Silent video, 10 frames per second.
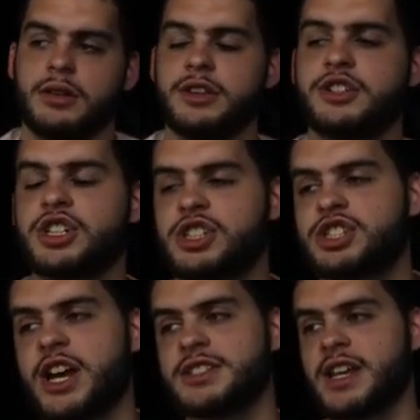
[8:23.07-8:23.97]
There's just a
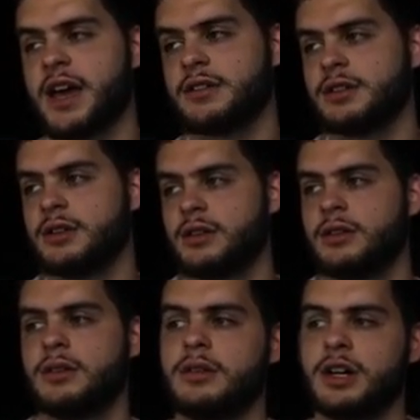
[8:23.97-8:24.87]
chance that
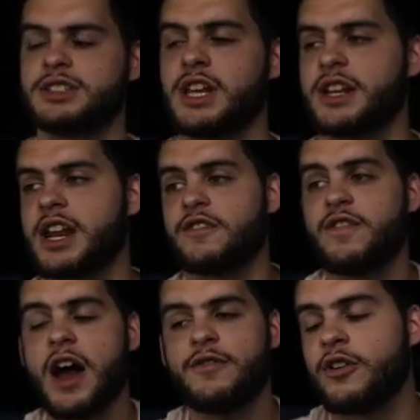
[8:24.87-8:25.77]
instead of getting
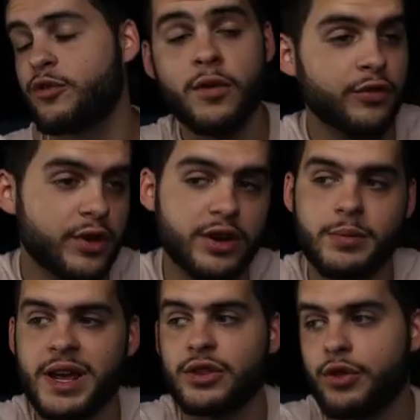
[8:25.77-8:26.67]
4 for free, you're going to
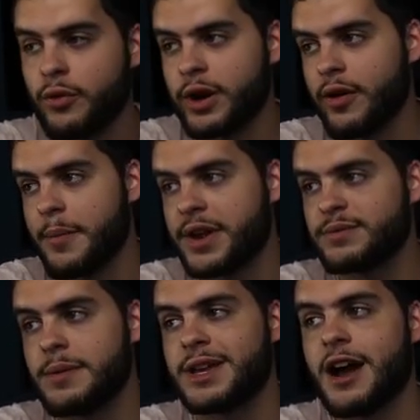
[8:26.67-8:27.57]
be getting 3, right? Because
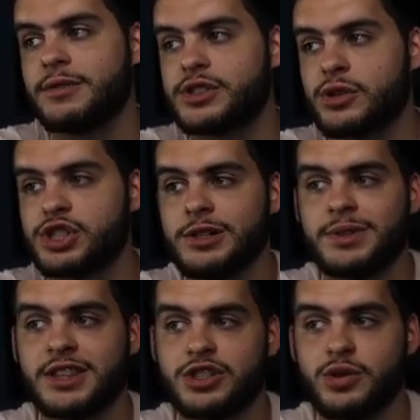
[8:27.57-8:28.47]
maybe Calvin's so cheap
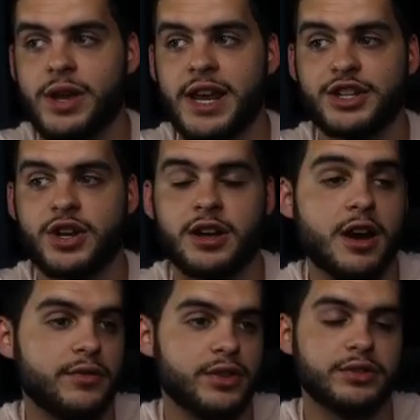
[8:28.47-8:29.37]
that the 288 you got to
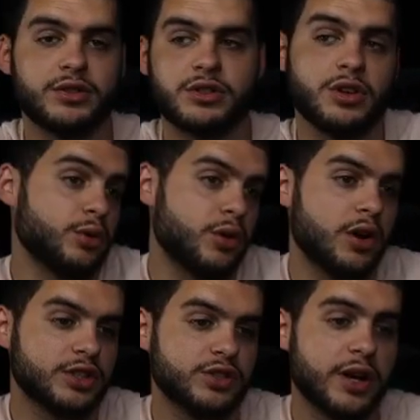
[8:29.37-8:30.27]
cover the total
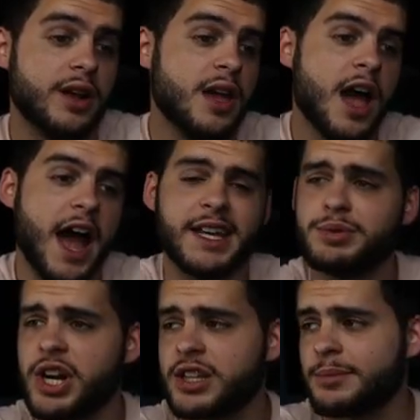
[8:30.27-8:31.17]
cost, right? I keep
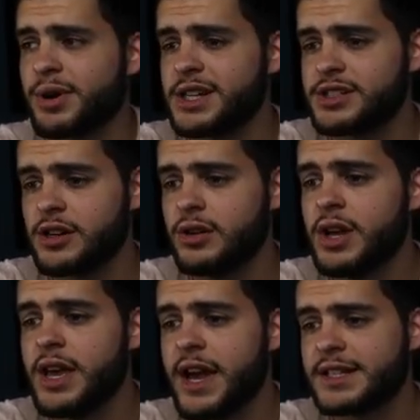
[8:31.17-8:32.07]
checking the price, though.
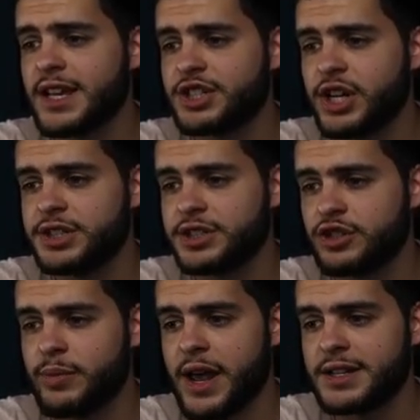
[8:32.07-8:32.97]
It's not changing
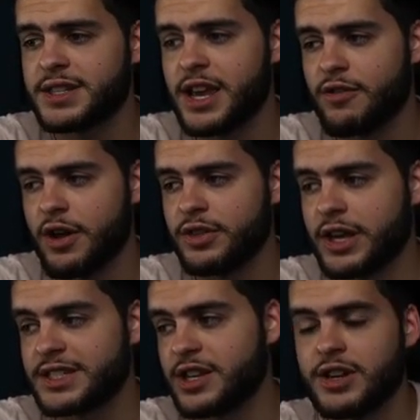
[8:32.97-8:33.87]
too bad. It's staying around, like
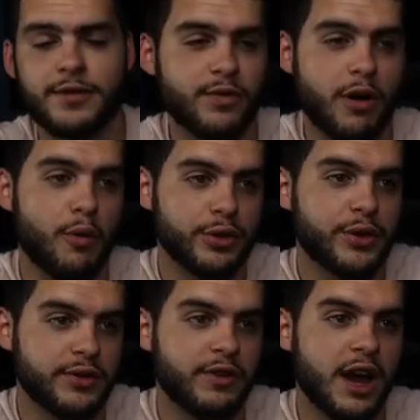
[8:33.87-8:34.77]
I said, you can get it for around
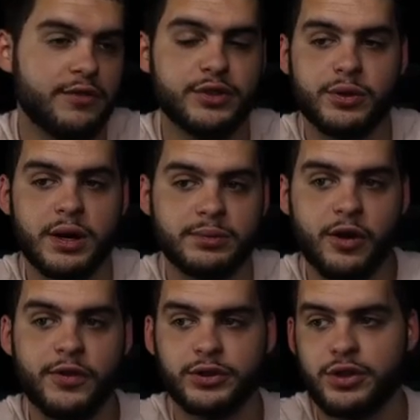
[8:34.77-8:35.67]
135 if you go
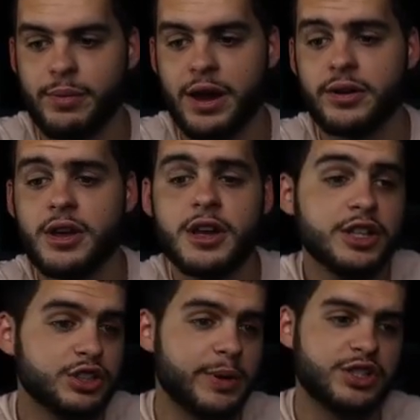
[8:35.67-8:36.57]
filter them out.
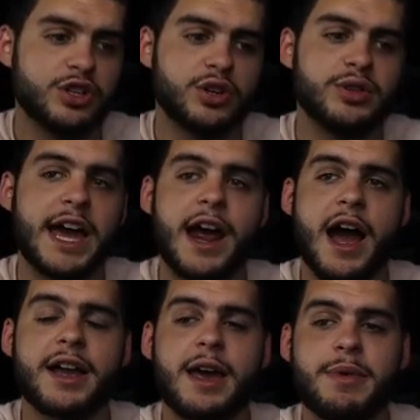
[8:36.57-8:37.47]
So make sure you're doing that.
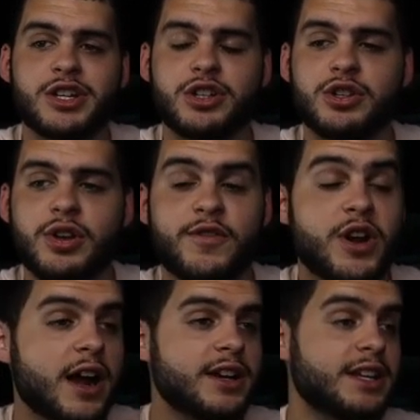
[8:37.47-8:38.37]
Again, make sure you do, if you're
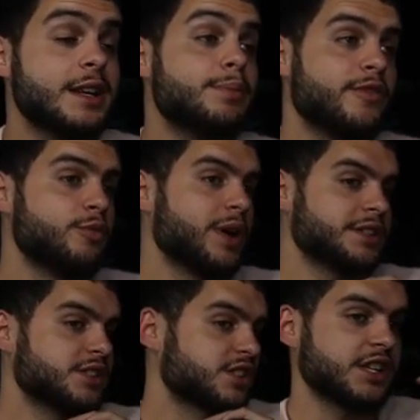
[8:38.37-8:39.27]
not going to keep them, if you plan
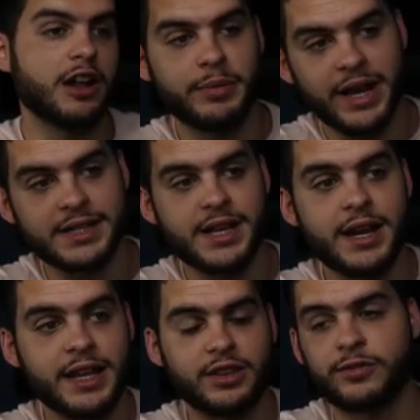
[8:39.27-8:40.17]
to just sell them, like I said,
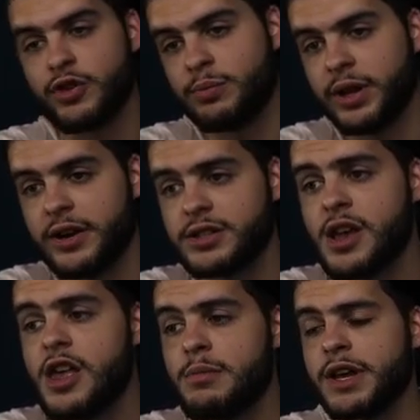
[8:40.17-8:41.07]
and get the free players,
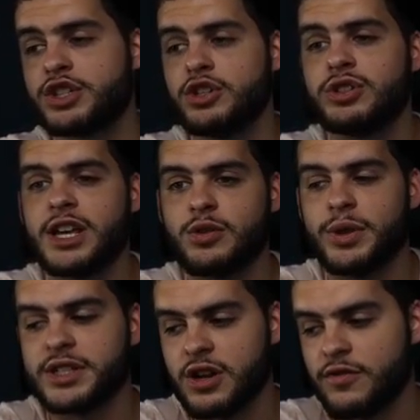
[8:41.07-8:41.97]
make sure you take the one
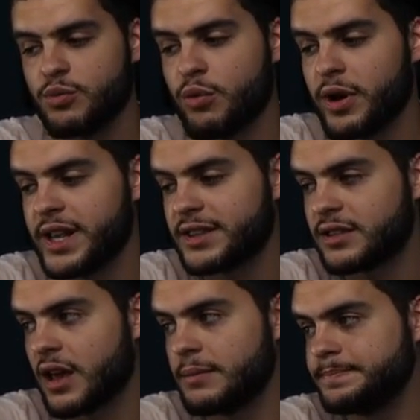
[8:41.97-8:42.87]
that's going for more money at the
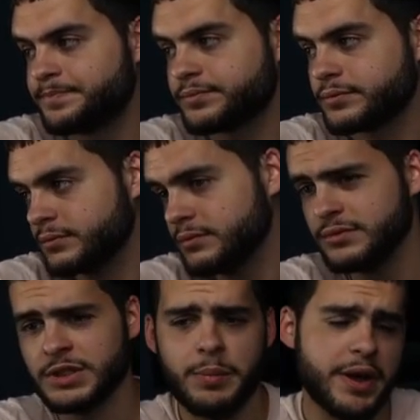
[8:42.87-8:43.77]
time.
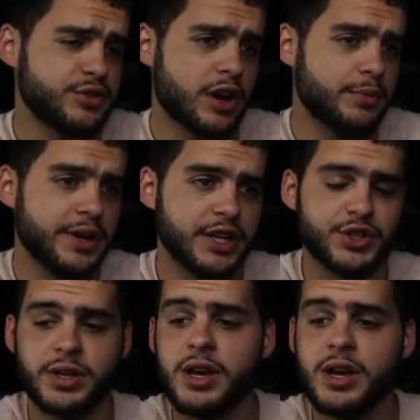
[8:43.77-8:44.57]
My best recommendation.